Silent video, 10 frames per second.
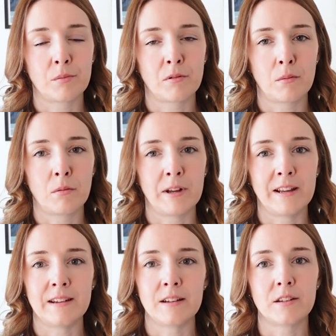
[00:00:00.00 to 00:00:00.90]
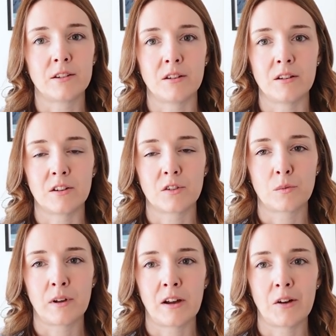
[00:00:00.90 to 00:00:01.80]
I probably need to do a
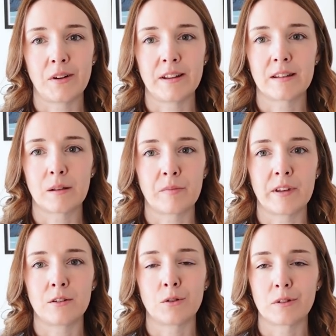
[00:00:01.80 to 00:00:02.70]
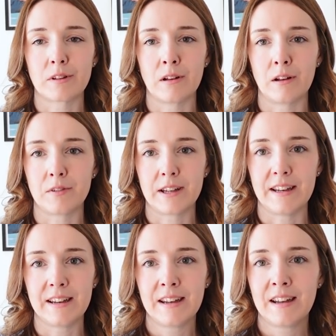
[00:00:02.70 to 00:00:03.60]
twirl in something not so
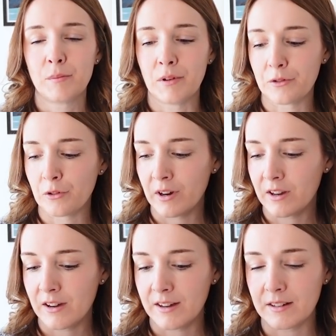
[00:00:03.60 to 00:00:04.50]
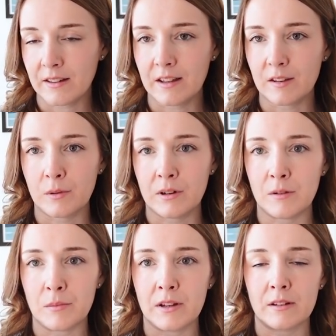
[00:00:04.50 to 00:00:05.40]
lovely before I cut into this one,
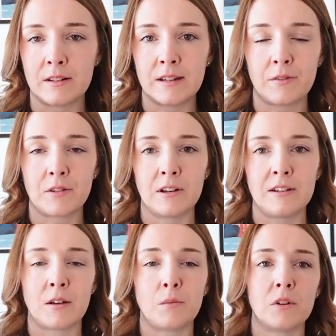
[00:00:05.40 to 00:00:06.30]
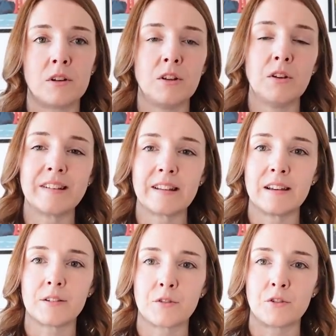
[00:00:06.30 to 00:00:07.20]
because I definitely don't want to use
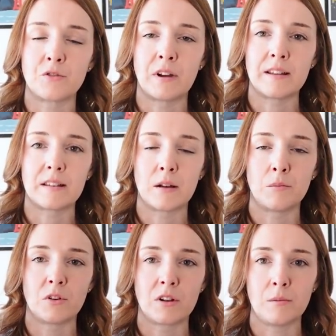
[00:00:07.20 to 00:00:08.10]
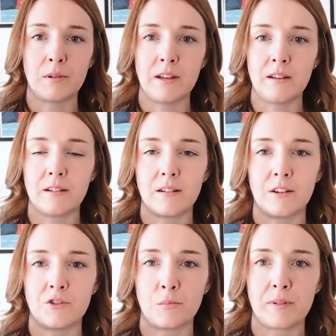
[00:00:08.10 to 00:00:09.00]
this for a dress that I'm not going to be
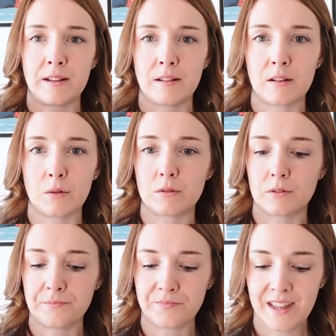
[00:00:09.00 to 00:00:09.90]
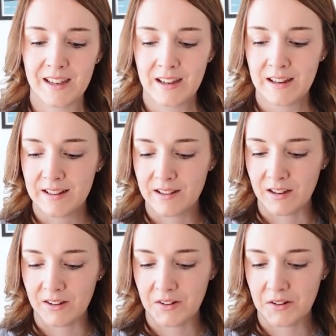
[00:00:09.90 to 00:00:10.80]
100% sold on.
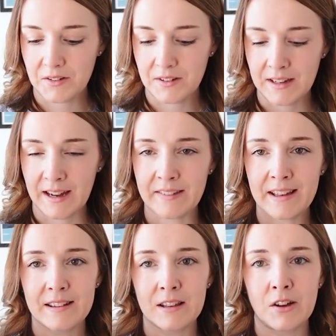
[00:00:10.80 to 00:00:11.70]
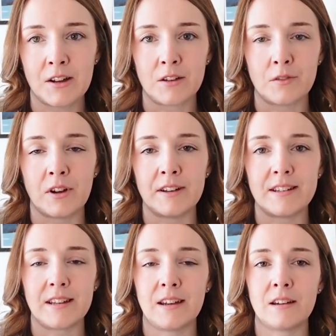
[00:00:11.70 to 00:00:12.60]
So yeah, that's the kind of
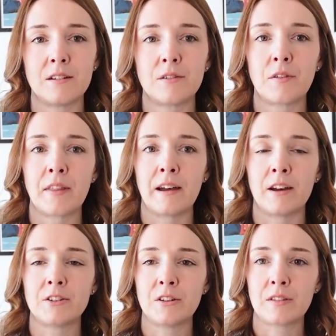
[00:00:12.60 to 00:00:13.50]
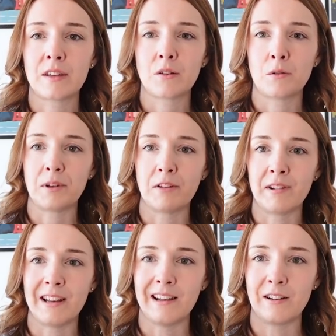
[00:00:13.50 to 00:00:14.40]
idea for that. I do think be a
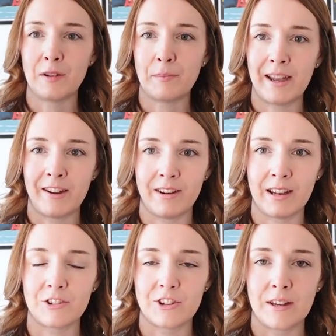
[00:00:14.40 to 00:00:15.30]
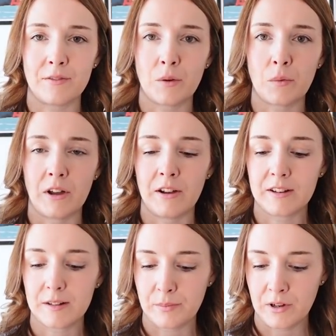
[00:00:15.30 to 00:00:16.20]
really lovely pairing actually if it
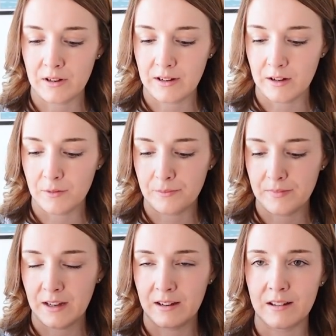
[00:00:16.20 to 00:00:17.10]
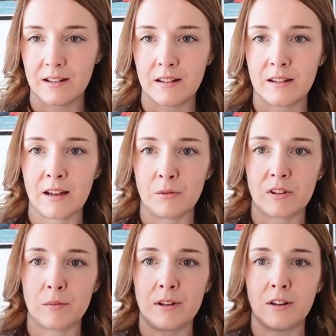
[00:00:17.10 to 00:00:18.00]
works, but yeah, as I say, I'm
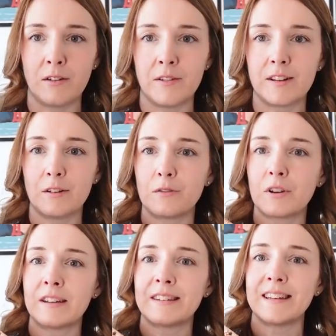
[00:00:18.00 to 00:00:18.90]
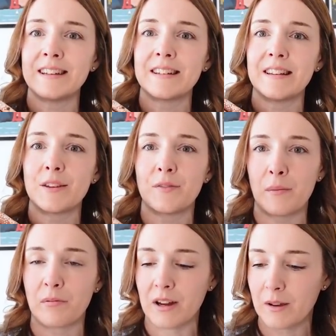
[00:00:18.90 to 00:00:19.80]
just a bit nervous of cutting into this
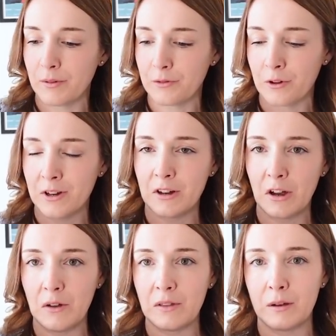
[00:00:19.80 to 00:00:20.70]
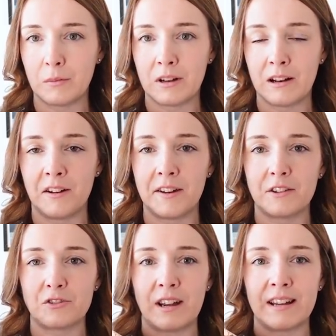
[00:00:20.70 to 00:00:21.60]
fabric before I know that I'm going to like the
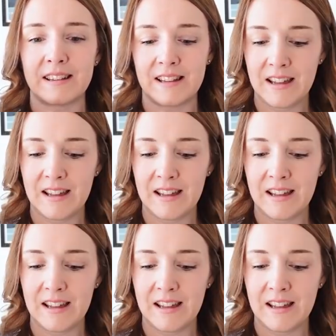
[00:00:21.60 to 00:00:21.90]
dress.